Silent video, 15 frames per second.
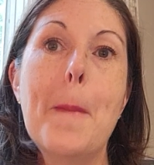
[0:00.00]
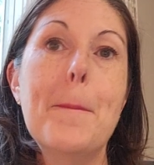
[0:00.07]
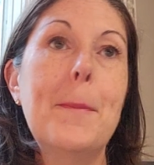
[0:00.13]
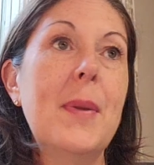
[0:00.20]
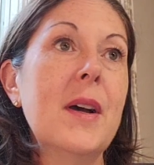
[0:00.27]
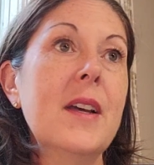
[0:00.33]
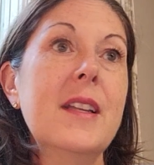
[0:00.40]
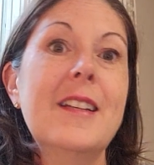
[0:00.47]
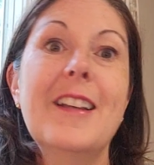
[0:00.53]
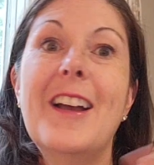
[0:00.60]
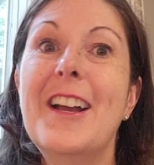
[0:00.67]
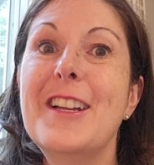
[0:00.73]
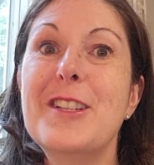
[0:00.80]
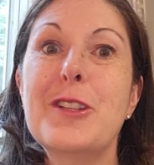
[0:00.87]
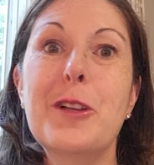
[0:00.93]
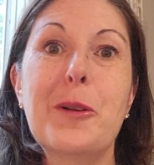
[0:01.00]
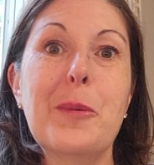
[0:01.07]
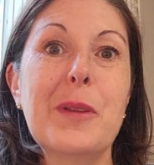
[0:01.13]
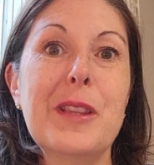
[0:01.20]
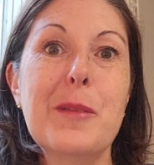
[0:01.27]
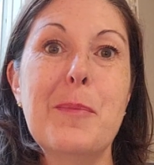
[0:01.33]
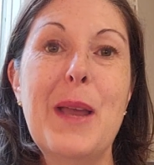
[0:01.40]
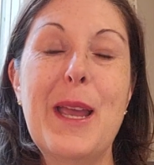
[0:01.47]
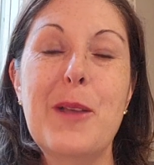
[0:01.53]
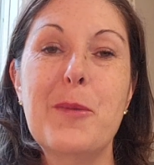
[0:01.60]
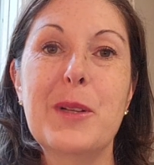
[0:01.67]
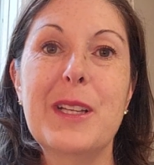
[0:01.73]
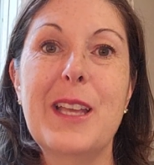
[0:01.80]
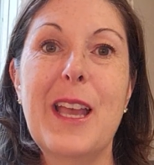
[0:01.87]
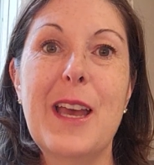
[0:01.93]
But I took what the bank
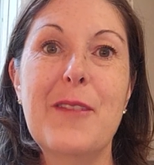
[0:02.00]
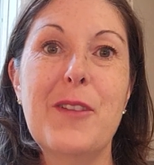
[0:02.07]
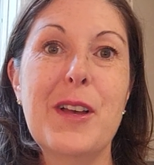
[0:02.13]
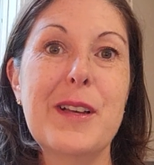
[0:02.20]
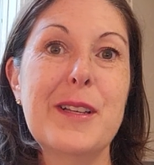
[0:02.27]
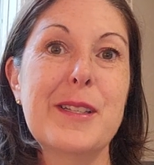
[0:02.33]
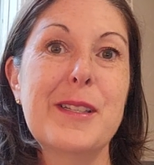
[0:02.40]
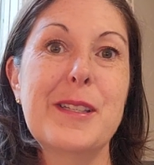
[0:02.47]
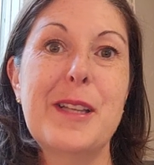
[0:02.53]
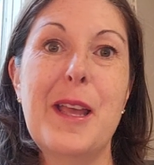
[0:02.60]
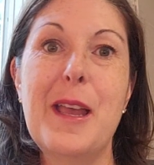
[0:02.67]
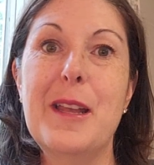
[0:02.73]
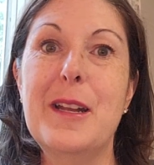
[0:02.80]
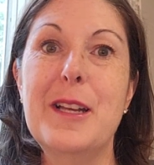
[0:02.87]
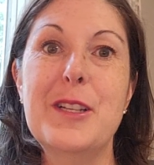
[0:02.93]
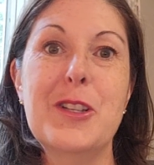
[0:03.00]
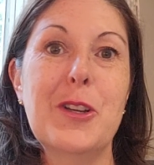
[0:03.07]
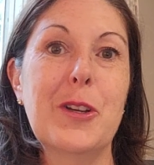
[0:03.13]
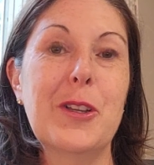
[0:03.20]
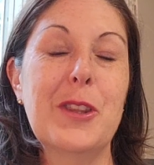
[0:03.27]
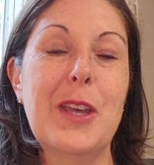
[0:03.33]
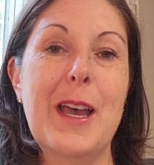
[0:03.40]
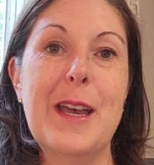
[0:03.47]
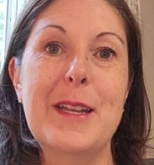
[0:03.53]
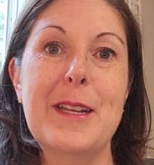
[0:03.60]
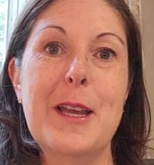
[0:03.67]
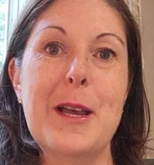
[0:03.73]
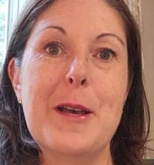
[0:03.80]
would give us, and I took that